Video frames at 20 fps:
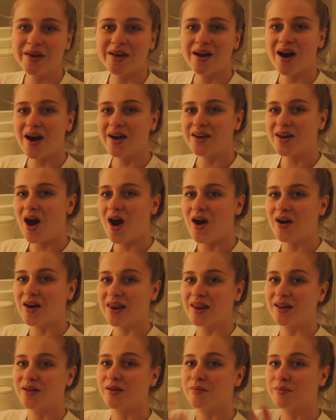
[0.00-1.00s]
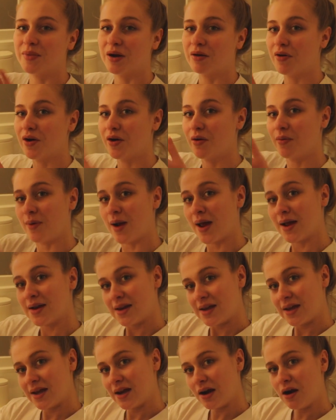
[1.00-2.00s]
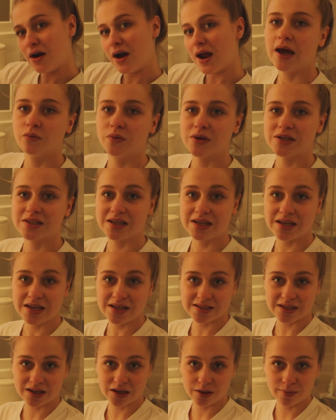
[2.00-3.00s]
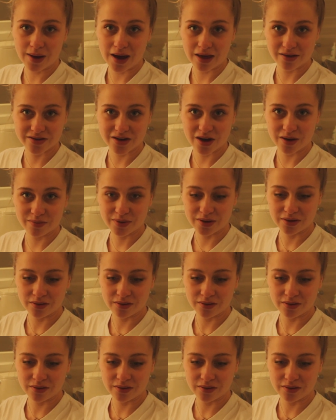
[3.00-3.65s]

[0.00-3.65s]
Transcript: we got our little mirror right here and Whiskey is in the bathtub.